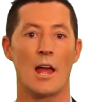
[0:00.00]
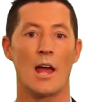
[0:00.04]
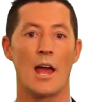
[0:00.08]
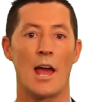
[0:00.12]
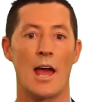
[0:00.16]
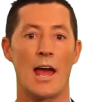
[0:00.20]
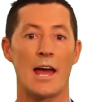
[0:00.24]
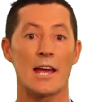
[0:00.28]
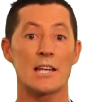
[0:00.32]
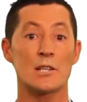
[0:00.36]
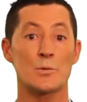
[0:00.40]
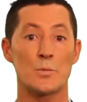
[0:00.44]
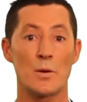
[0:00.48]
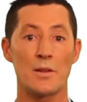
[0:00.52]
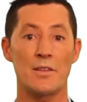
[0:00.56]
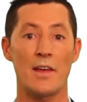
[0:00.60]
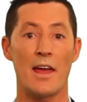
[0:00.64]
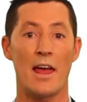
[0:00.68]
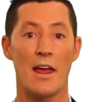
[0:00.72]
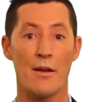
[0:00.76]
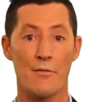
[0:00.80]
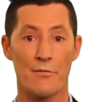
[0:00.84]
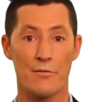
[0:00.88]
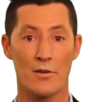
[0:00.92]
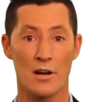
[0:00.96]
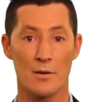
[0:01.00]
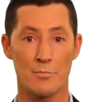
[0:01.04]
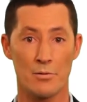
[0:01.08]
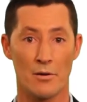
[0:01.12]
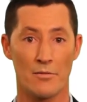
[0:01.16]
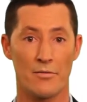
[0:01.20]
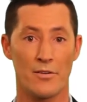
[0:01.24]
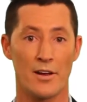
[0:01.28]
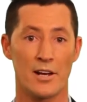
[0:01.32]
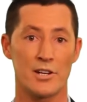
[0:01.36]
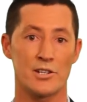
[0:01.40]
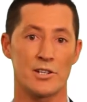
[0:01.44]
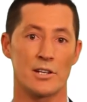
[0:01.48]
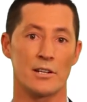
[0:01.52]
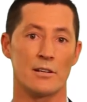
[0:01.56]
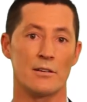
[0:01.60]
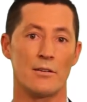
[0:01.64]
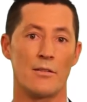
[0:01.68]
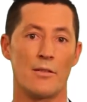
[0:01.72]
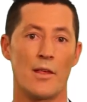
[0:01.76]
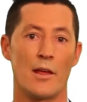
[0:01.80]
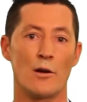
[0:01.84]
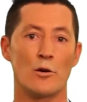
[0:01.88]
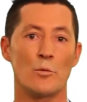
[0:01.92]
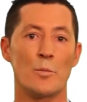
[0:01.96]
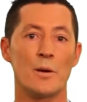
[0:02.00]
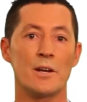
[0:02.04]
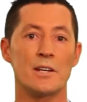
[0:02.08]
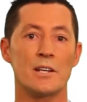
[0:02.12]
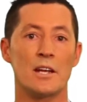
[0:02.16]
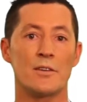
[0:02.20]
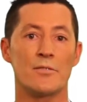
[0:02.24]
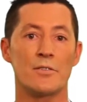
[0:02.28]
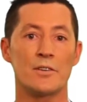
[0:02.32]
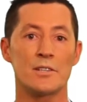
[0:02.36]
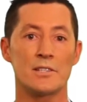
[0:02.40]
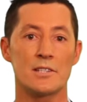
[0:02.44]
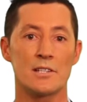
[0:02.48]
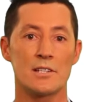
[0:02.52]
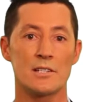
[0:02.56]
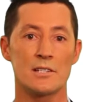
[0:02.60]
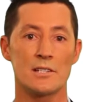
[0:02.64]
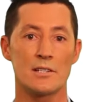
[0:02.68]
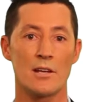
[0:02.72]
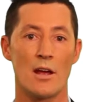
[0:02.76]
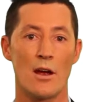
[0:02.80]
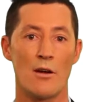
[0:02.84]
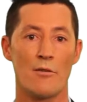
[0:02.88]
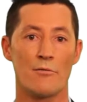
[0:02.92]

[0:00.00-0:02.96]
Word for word: As with every profession, there will be differences